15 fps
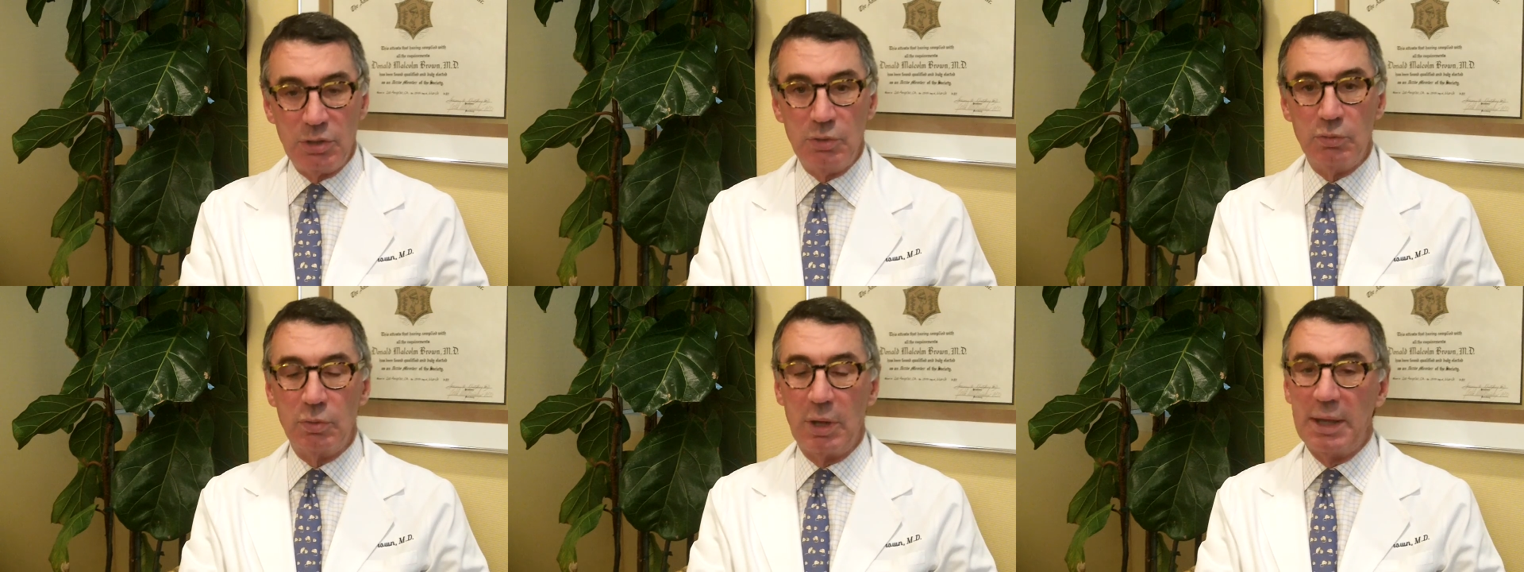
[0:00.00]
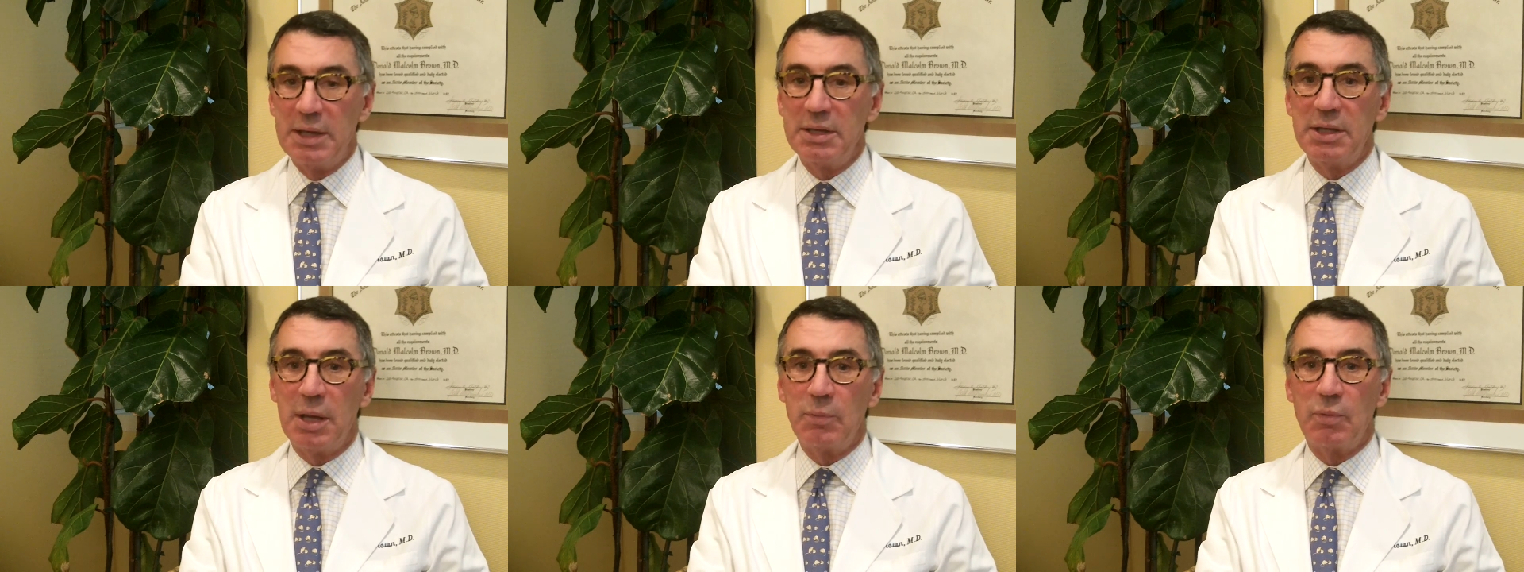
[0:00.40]
you will
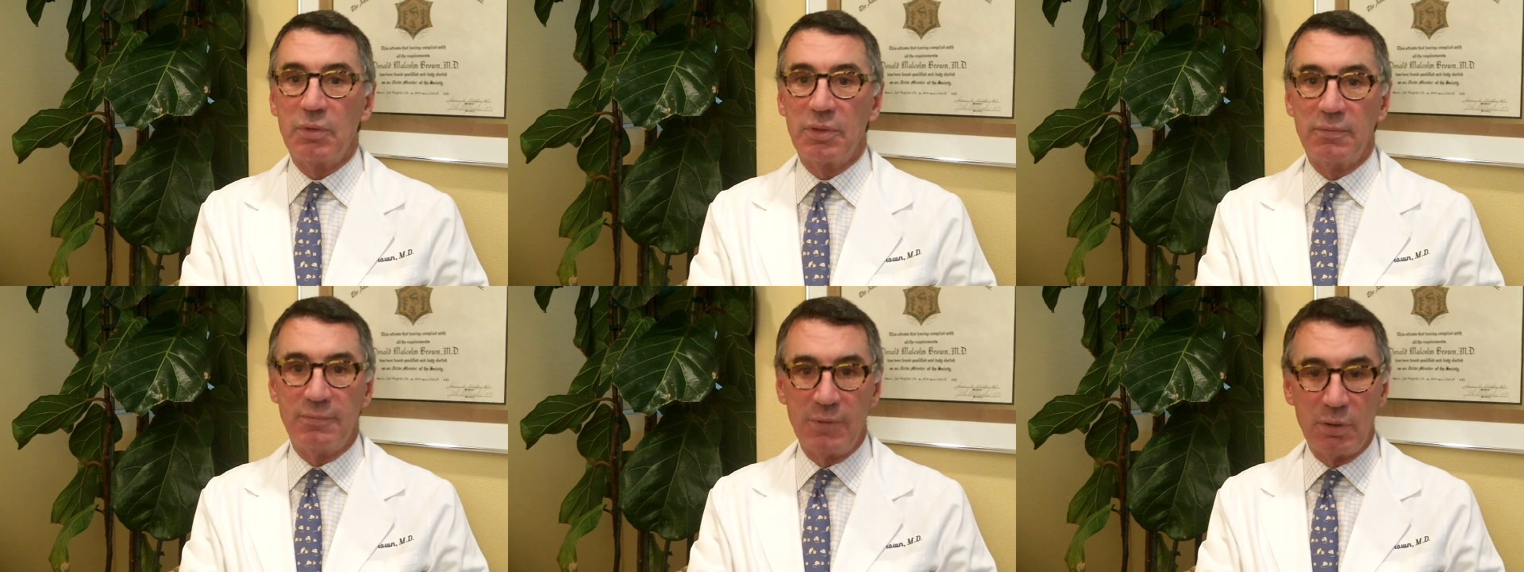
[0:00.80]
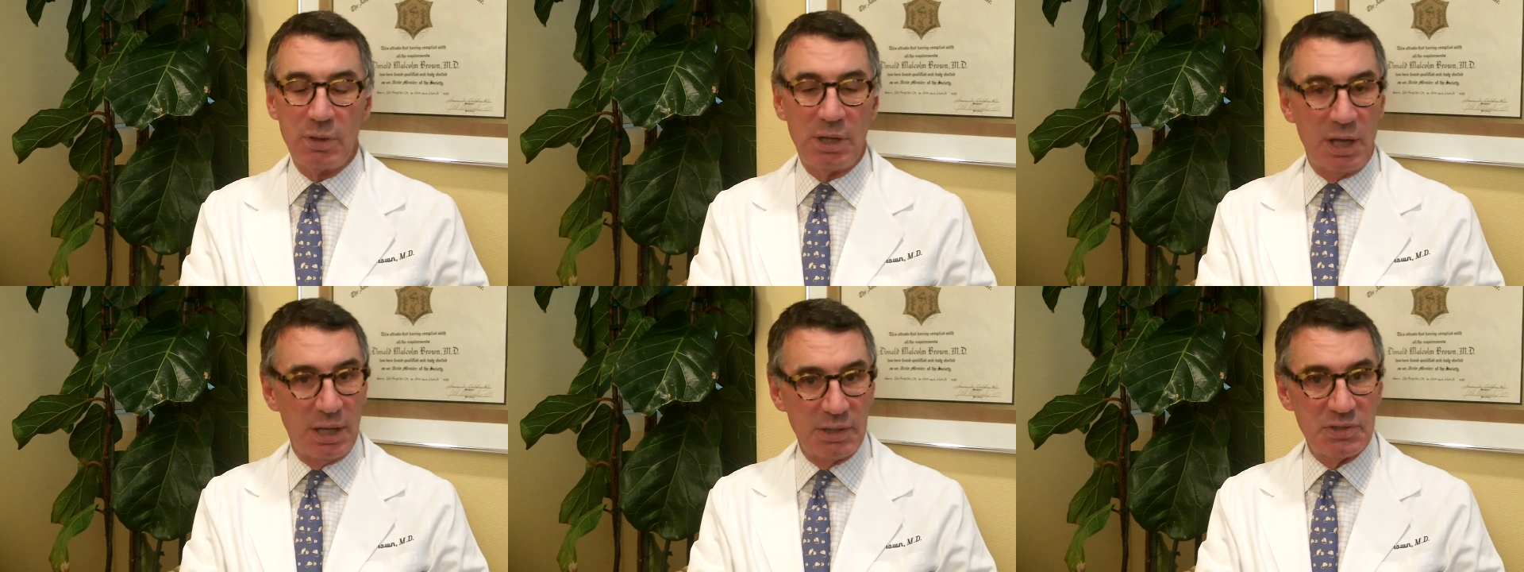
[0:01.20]
end up with a
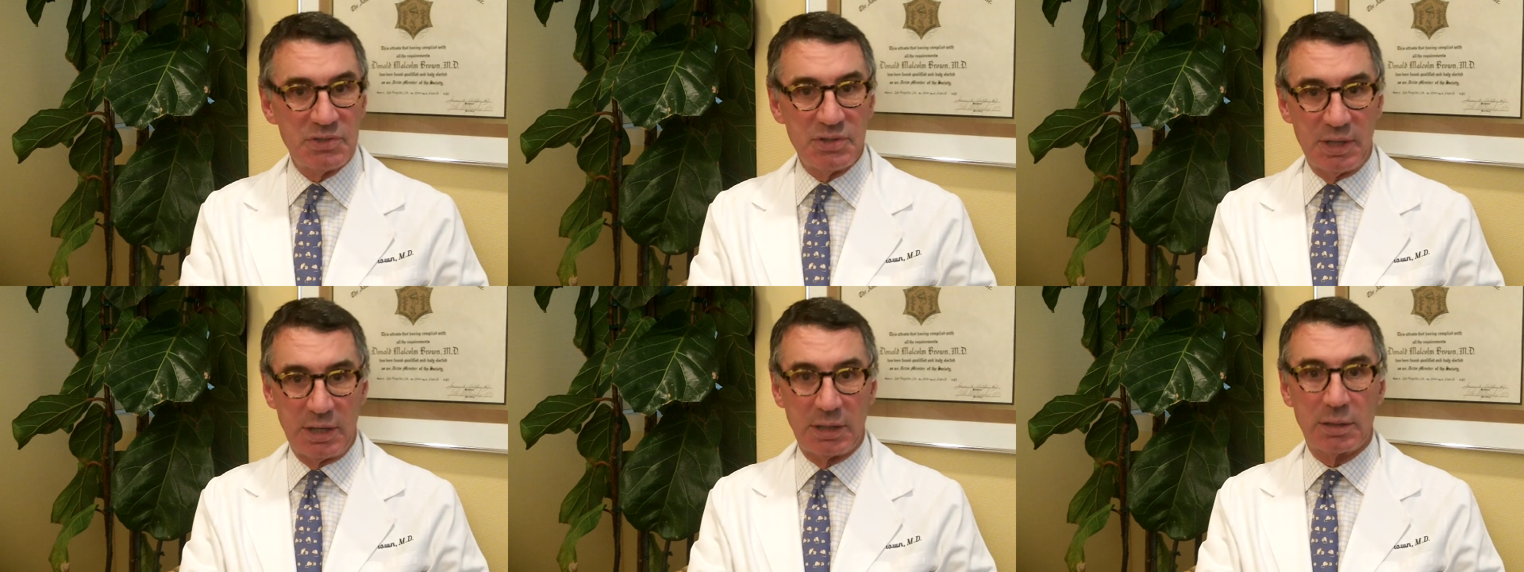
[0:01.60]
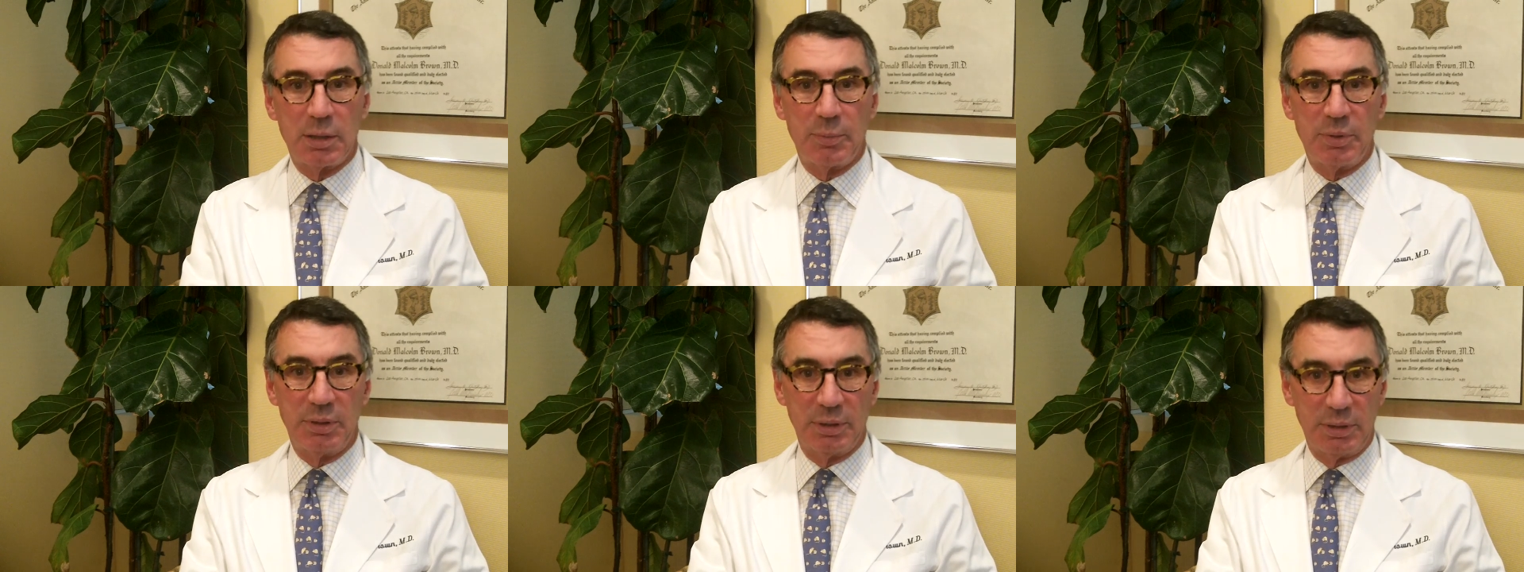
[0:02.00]
very unesthetic
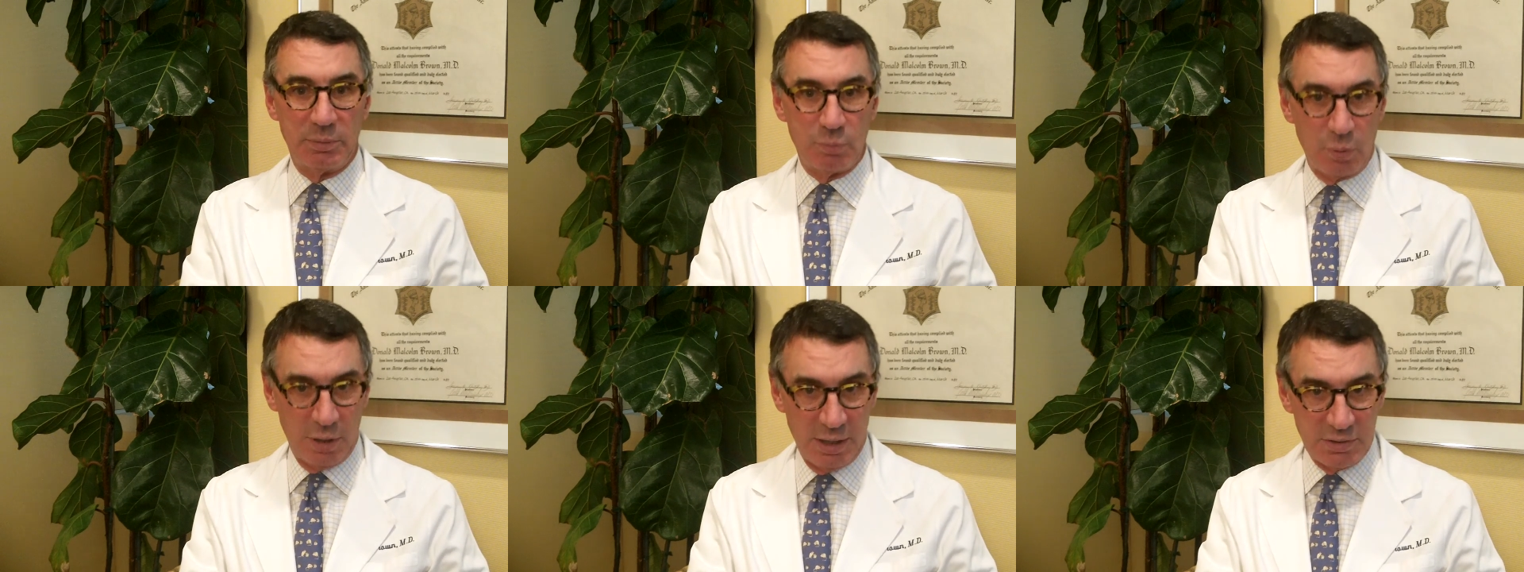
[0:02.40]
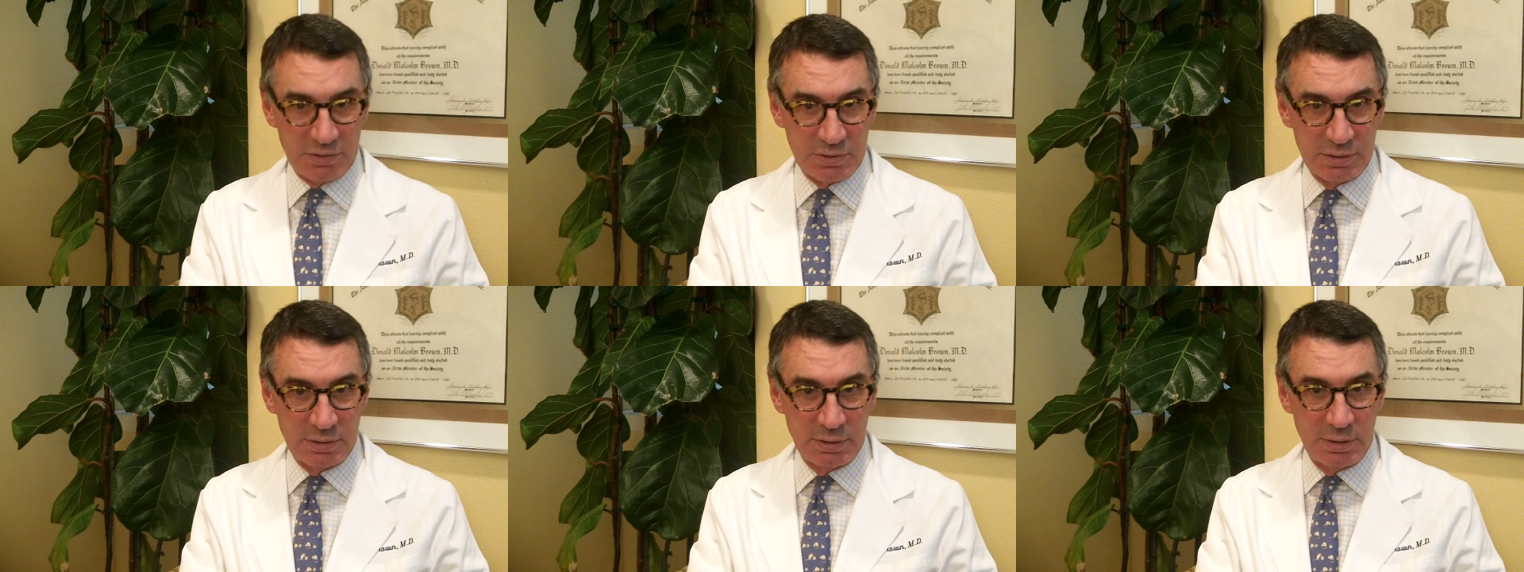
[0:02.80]
appealing
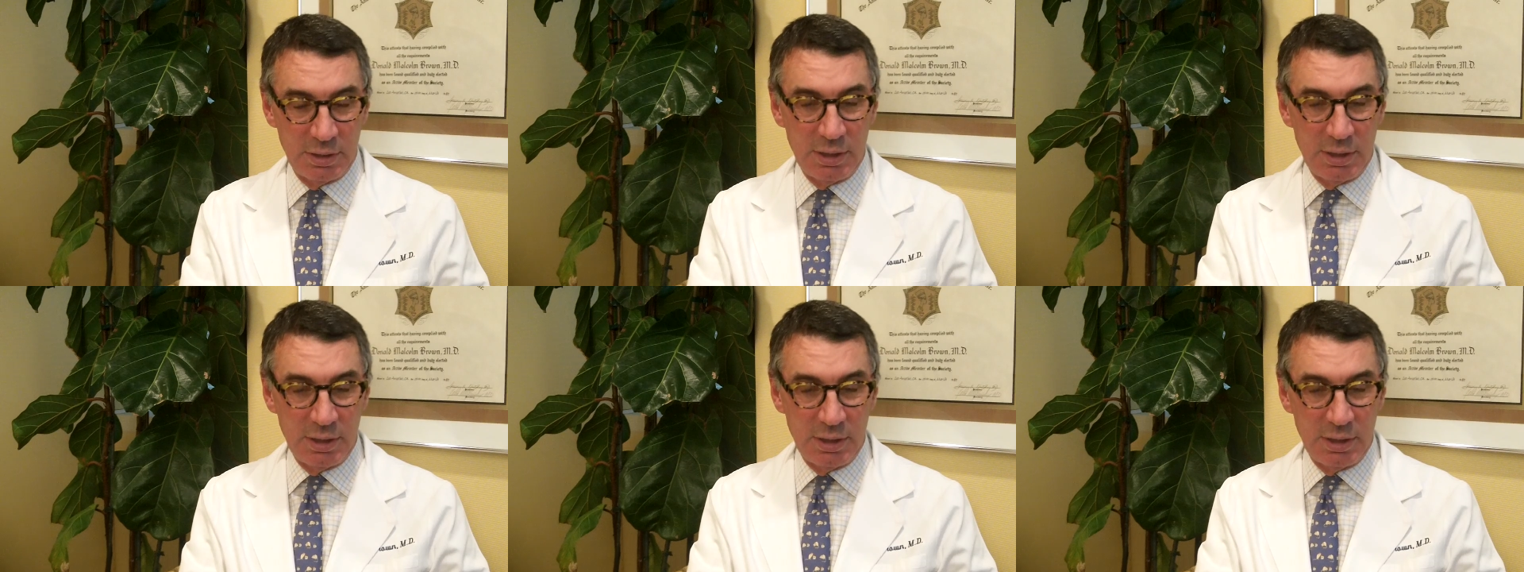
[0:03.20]
breast.